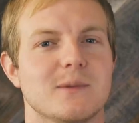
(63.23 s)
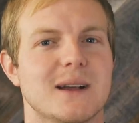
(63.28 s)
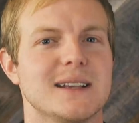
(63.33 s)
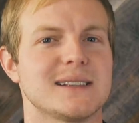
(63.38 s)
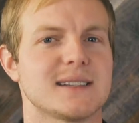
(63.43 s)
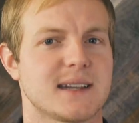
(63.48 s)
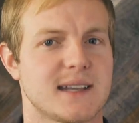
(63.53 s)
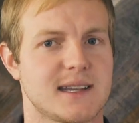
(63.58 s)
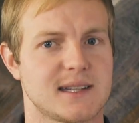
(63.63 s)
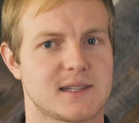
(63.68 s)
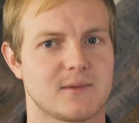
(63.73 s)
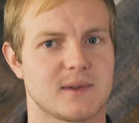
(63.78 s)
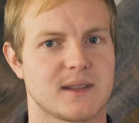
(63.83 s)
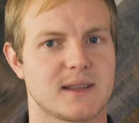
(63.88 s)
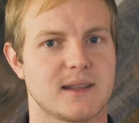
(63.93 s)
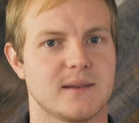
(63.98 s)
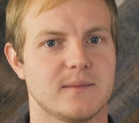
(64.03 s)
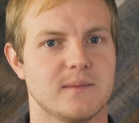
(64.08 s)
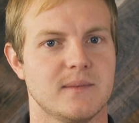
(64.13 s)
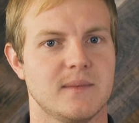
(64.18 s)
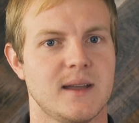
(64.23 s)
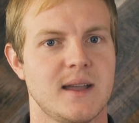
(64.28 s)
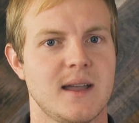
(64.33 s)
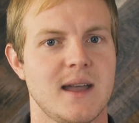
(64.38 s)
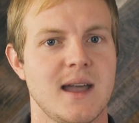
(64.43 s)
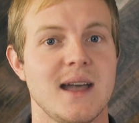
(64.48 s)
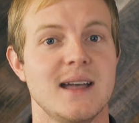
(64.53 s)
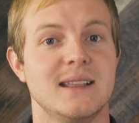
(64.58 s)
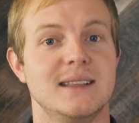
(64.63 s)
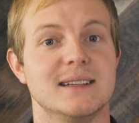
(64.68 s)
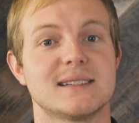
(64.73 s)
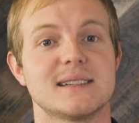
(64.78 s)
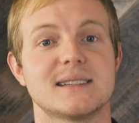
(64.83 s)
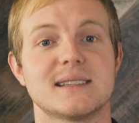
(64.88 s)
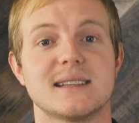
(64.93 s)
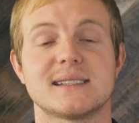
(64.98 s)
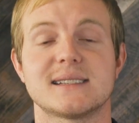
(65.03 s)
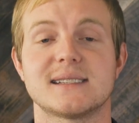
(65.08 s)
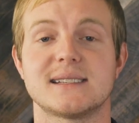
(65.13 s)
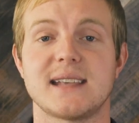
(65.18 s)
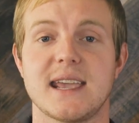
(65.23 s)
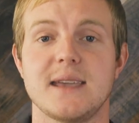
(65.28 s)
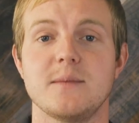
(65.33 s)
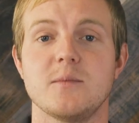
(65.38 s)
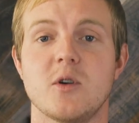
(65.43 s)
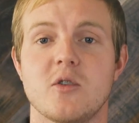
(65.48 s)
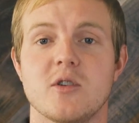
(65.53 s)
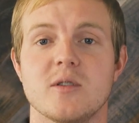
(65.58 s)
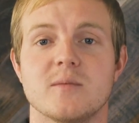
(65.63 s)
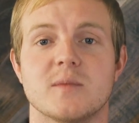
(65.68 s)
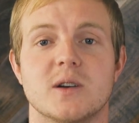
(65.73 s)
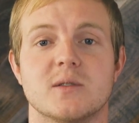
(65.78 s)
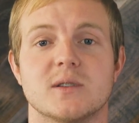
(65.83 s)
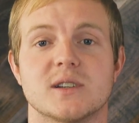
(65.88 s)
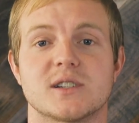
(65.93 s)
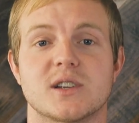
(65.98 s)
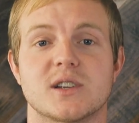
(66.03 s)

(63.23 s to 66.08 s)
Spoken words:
resonates with them. This is the same hormone